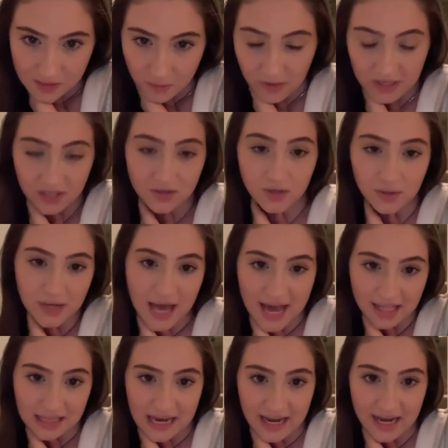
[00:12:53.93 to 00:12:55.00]
When are you going to
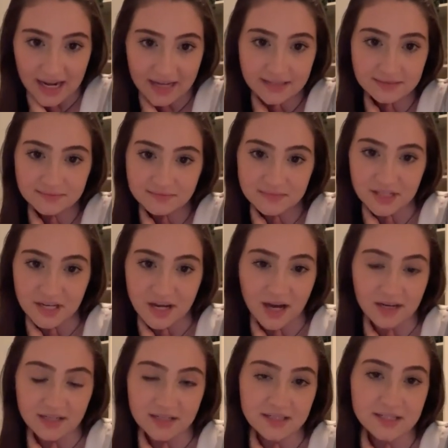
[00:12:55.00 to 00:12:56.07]
LA?
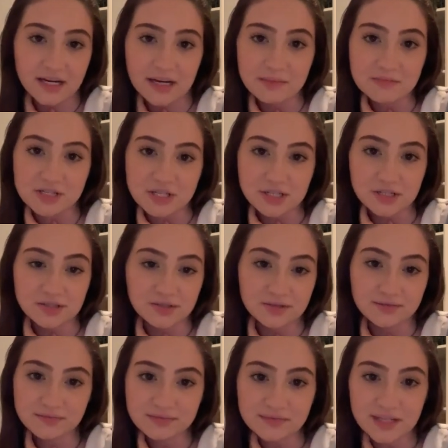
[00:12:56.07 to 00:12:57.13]
Not anytime
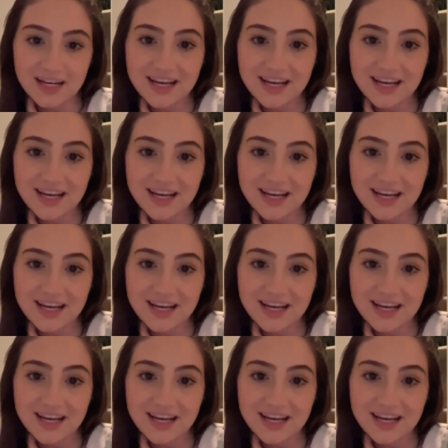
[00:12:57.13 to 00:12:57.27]
soon.